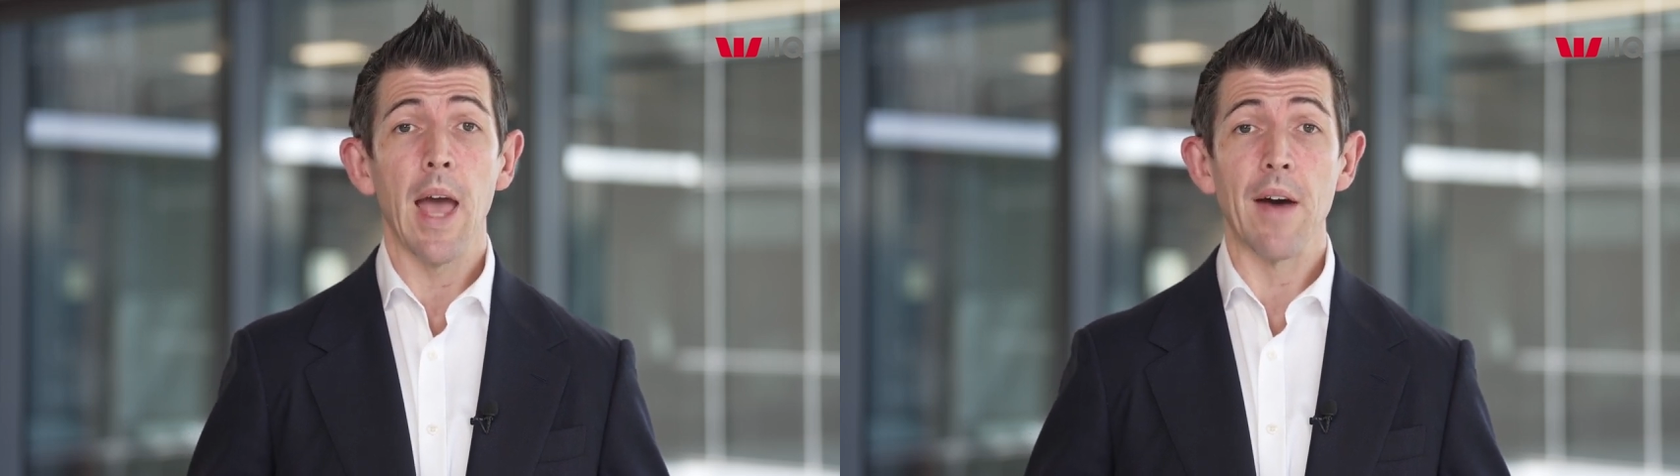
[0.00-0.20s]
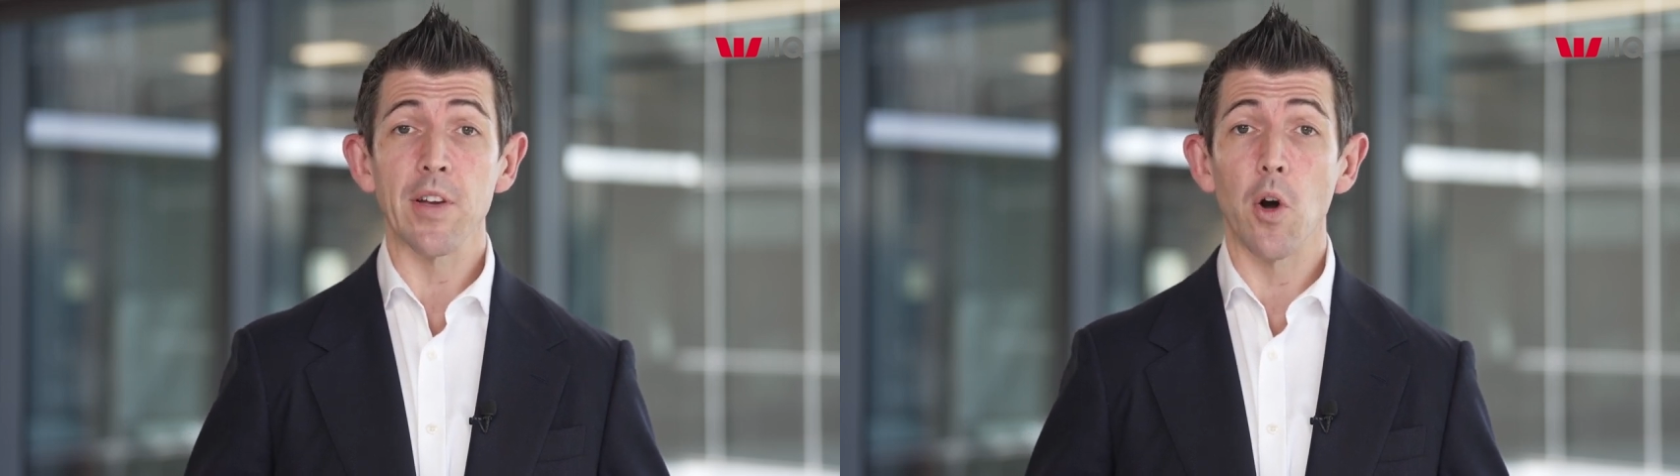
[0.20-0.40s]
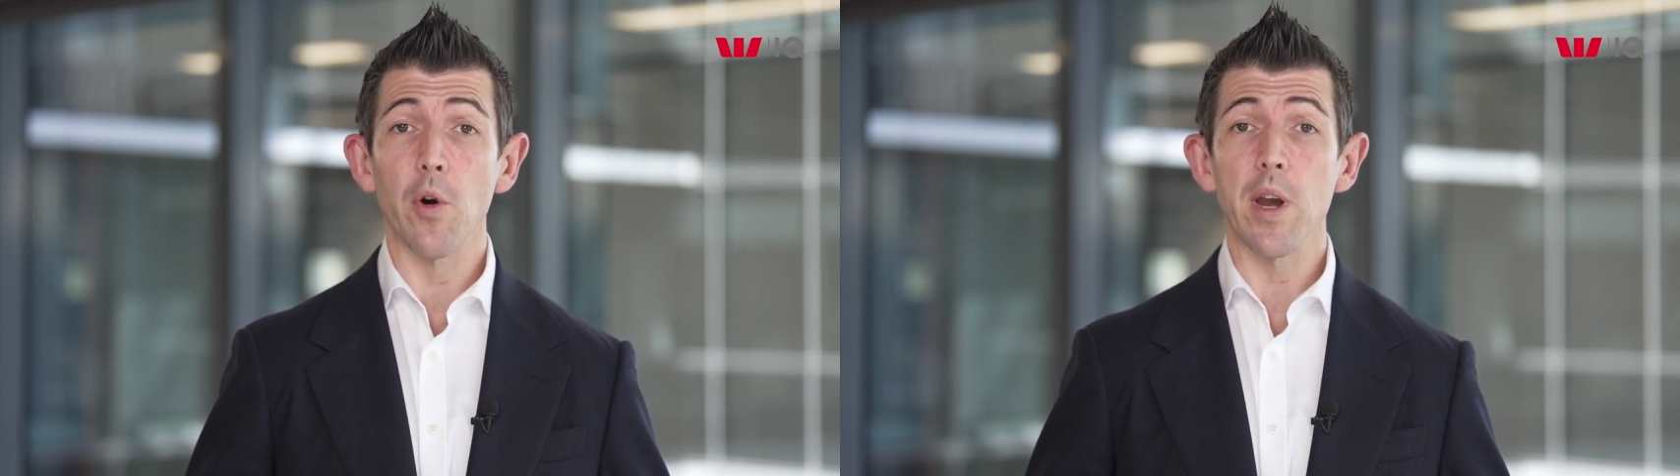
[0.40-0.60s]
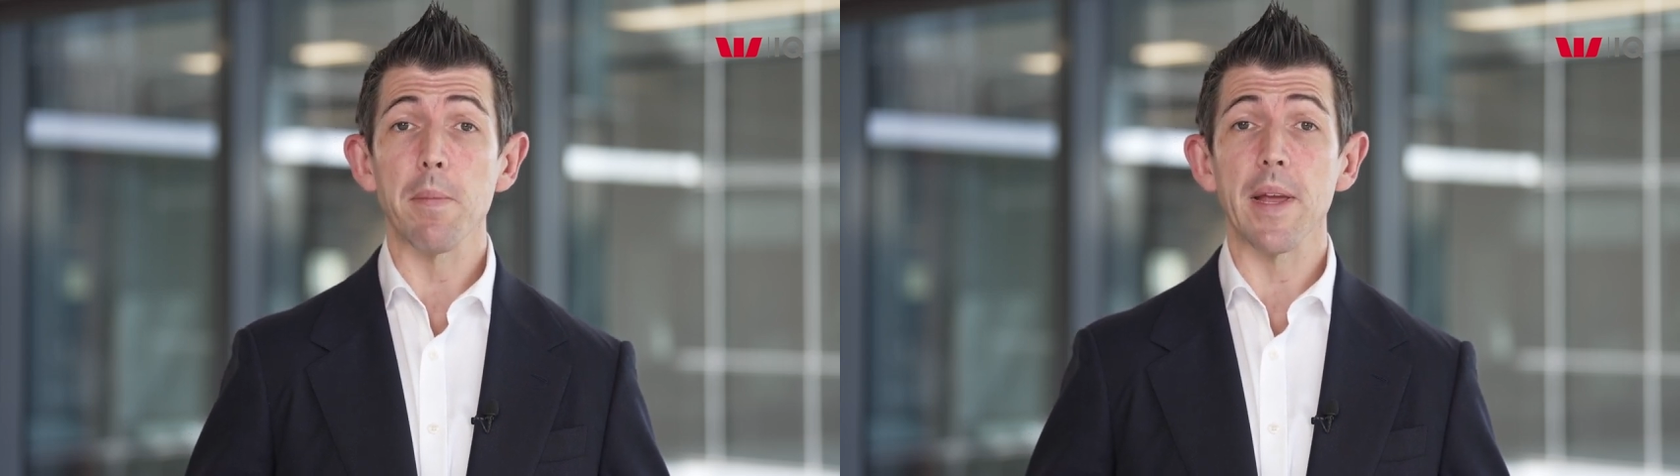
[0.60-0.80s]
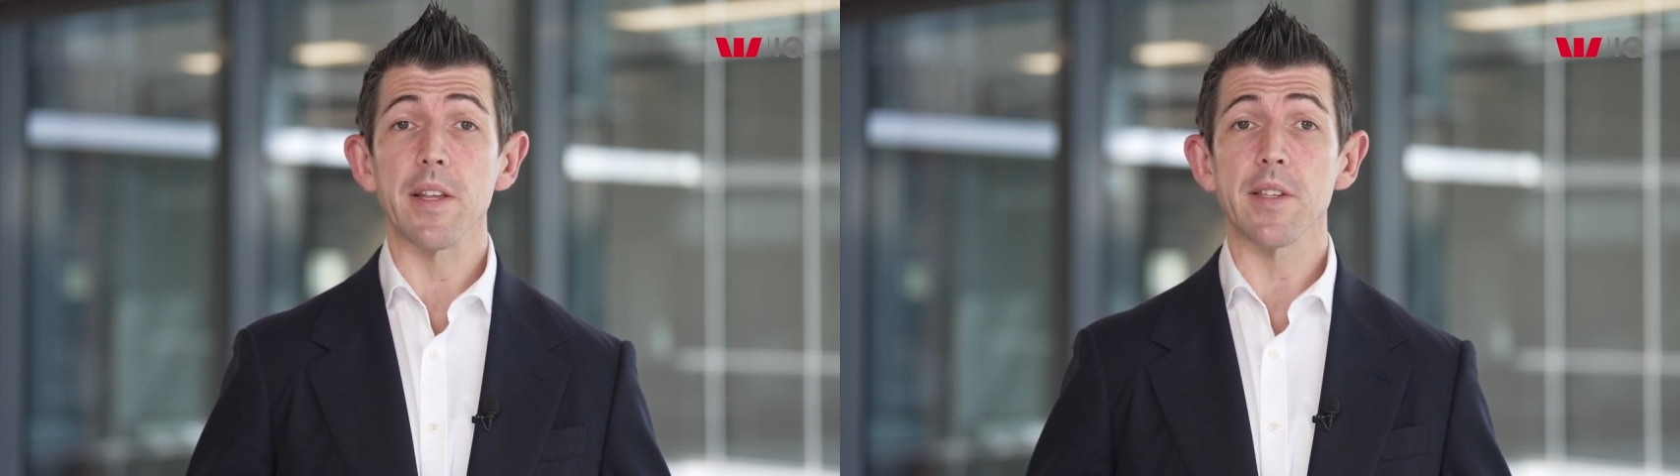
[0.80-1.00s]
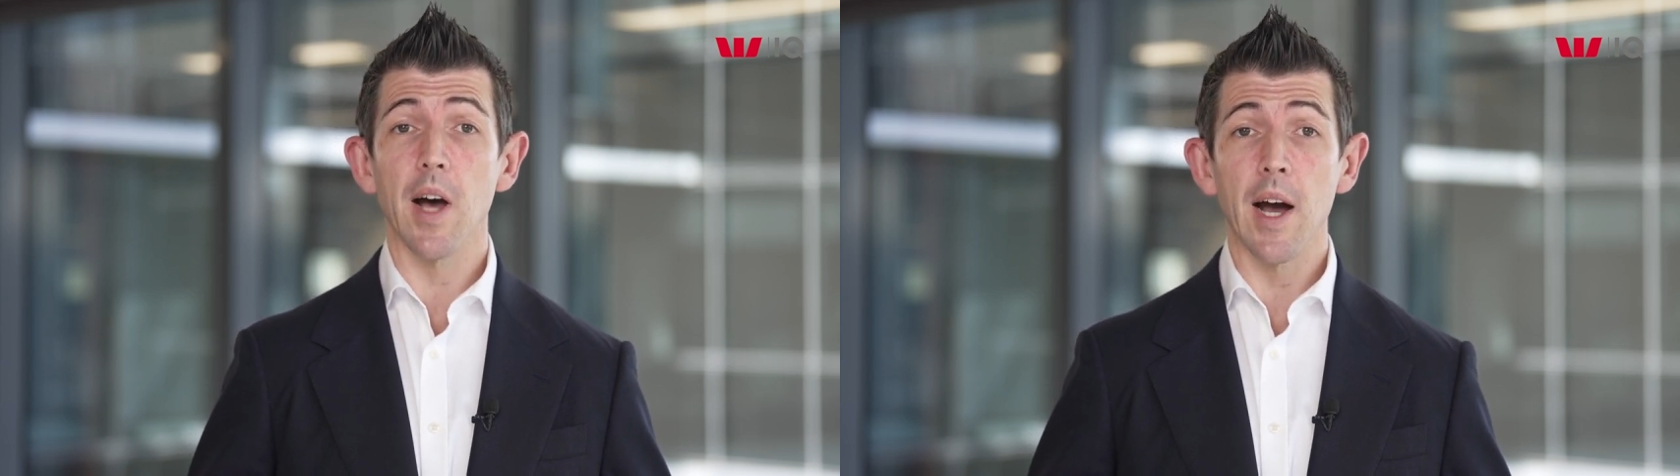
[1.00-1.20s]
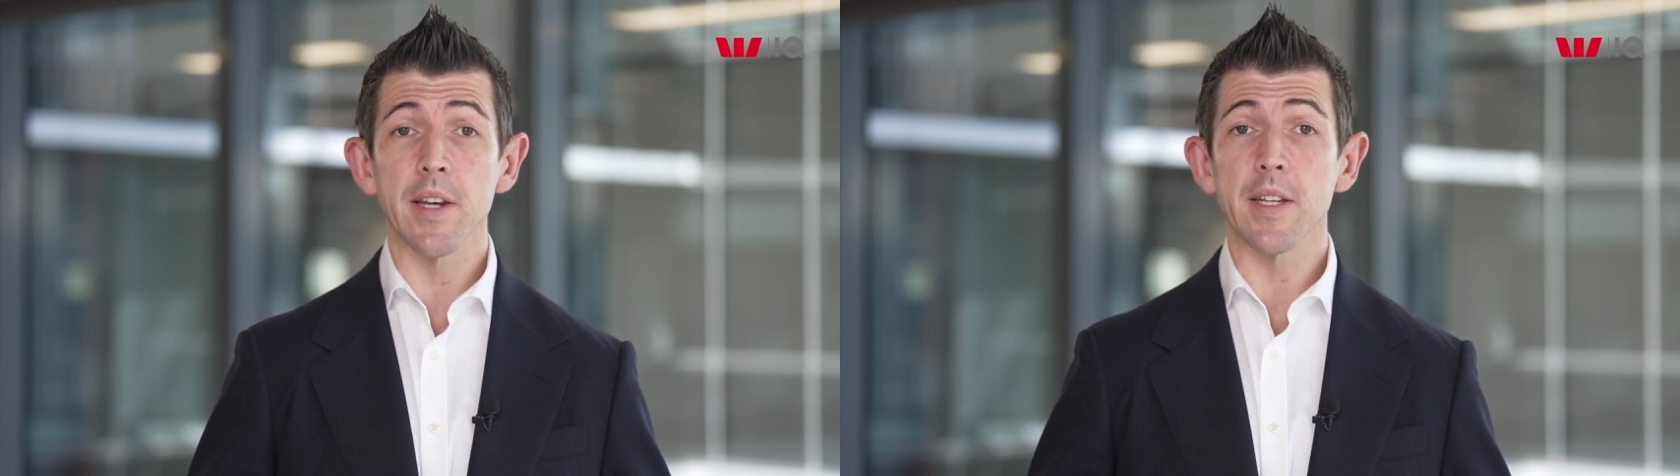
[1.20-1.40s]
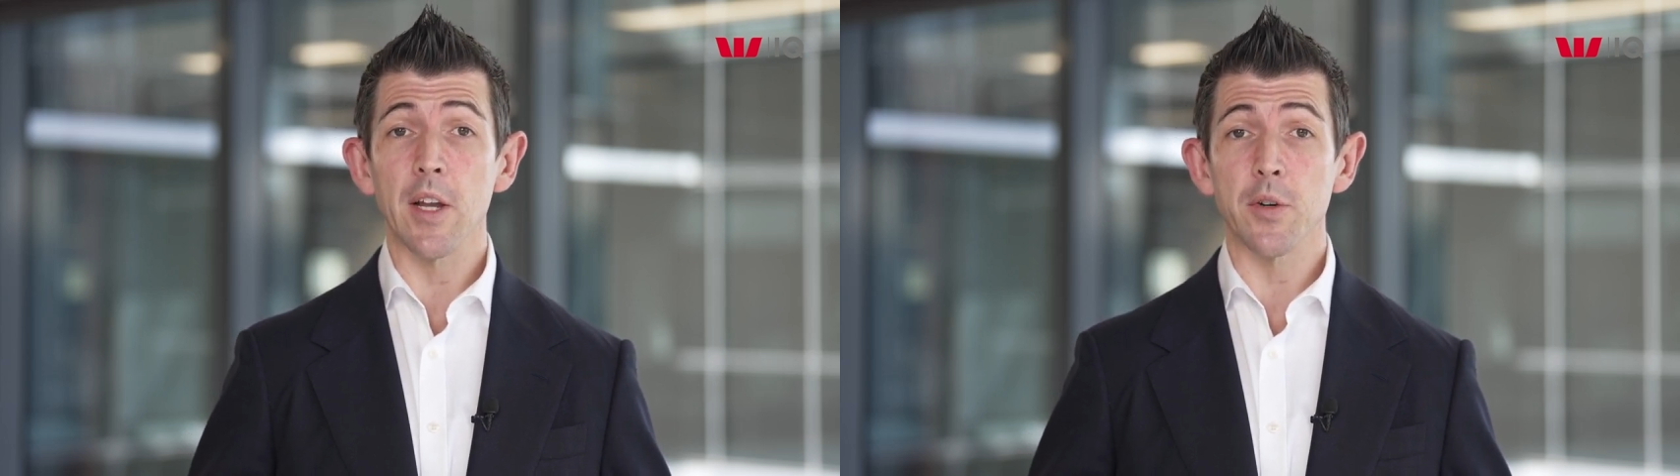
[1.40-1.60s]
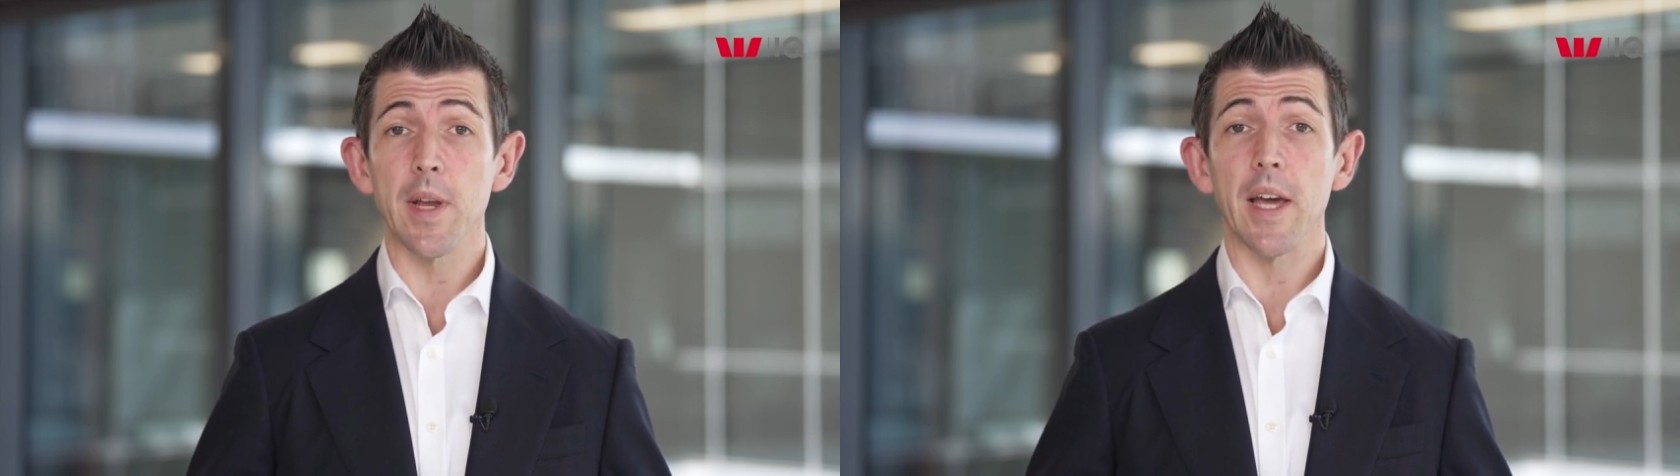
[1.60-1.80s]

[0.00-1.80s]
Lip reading: having already been assigned country